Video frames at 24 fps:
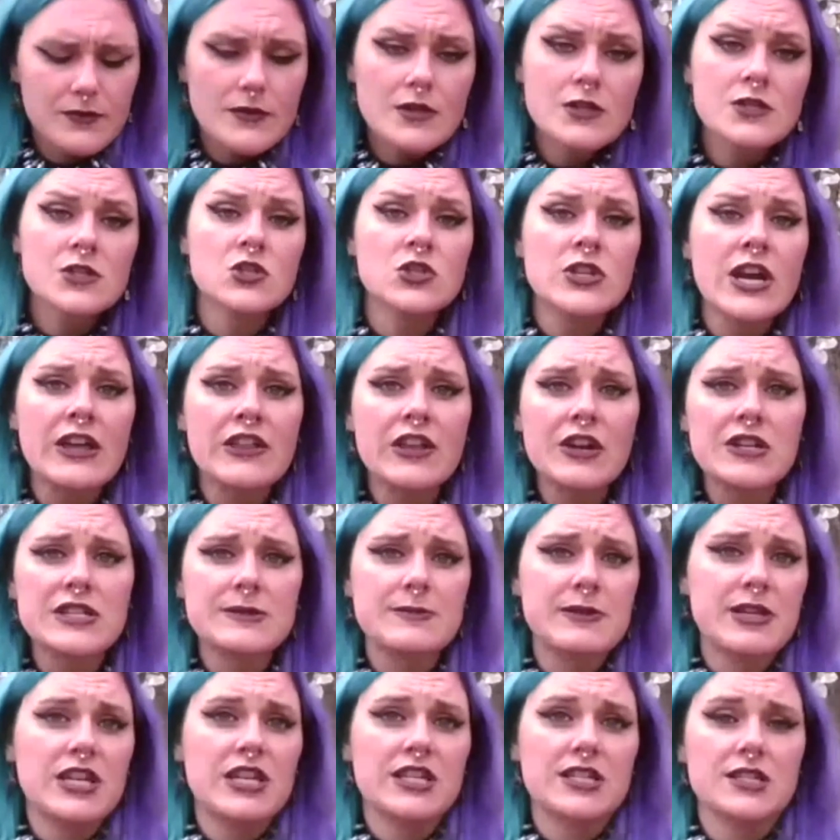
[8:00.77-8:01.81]
So now that I was
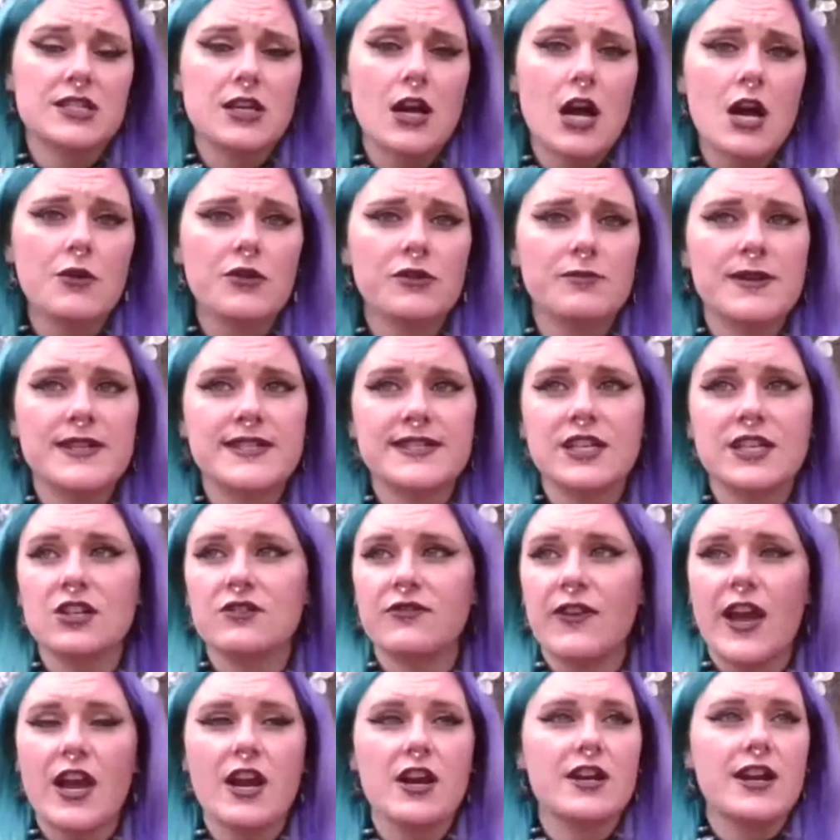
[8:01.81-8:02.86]
beginning to talk with myself,
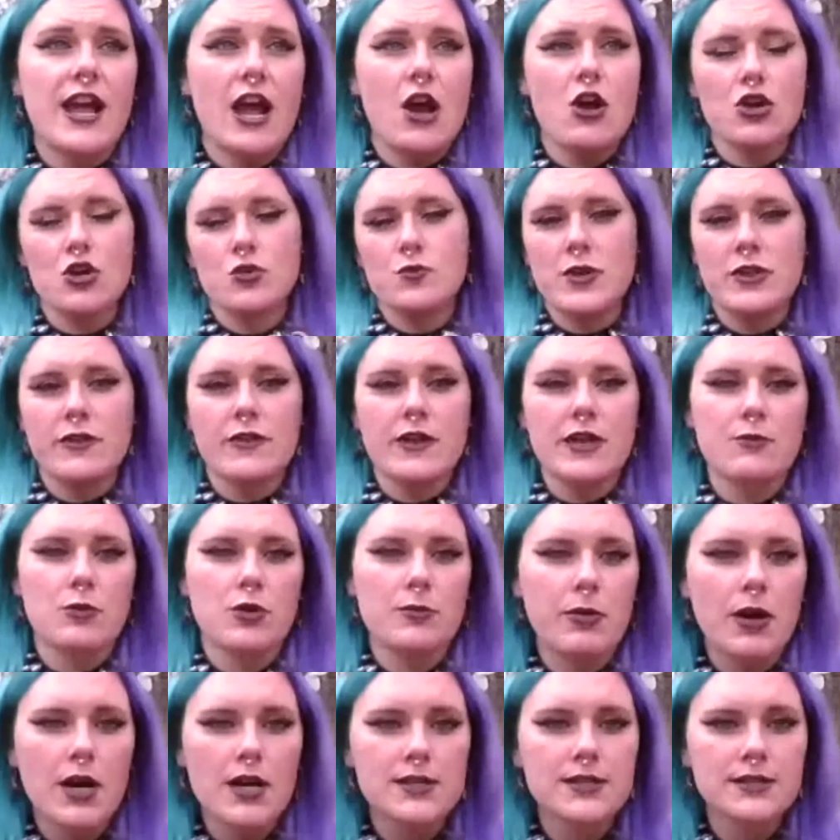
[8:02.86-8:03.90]
Erin, how can we think more
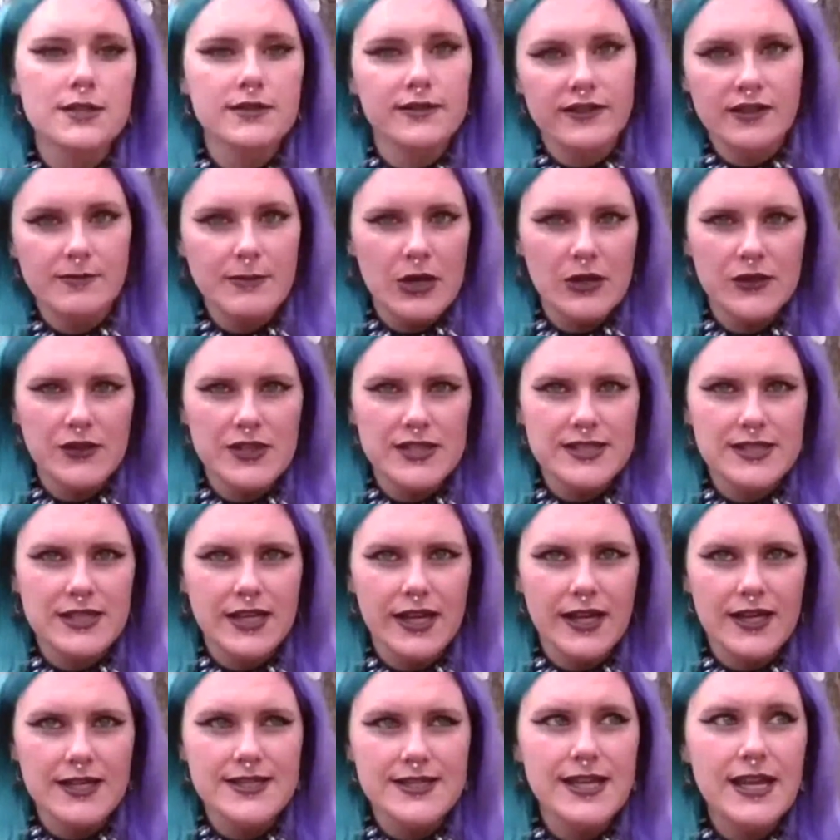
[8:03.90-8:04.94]
positively about these
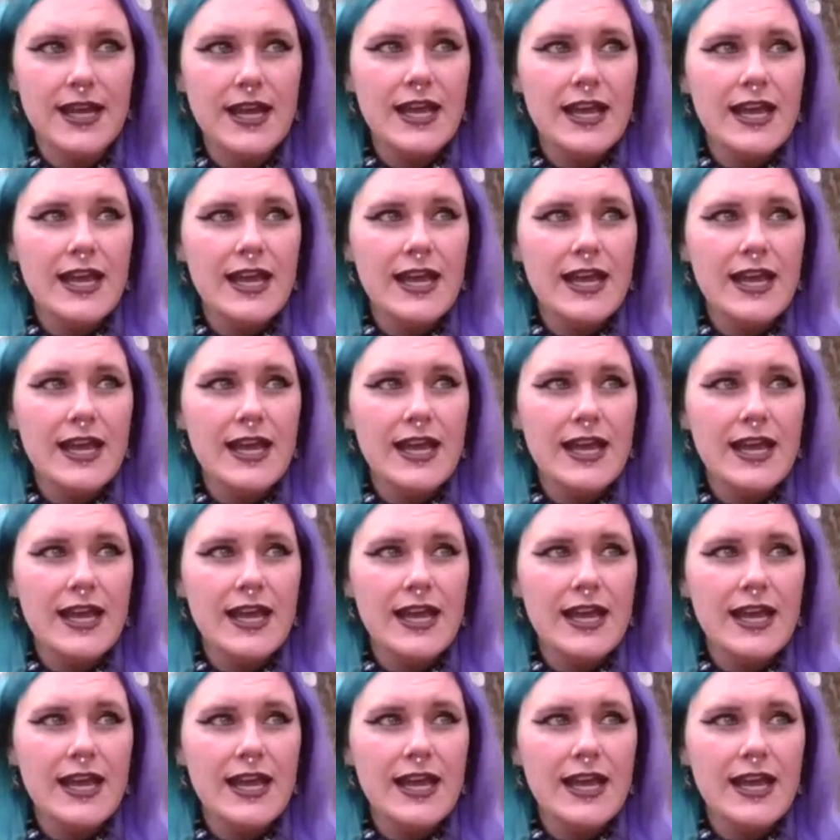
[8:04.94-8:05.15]
things?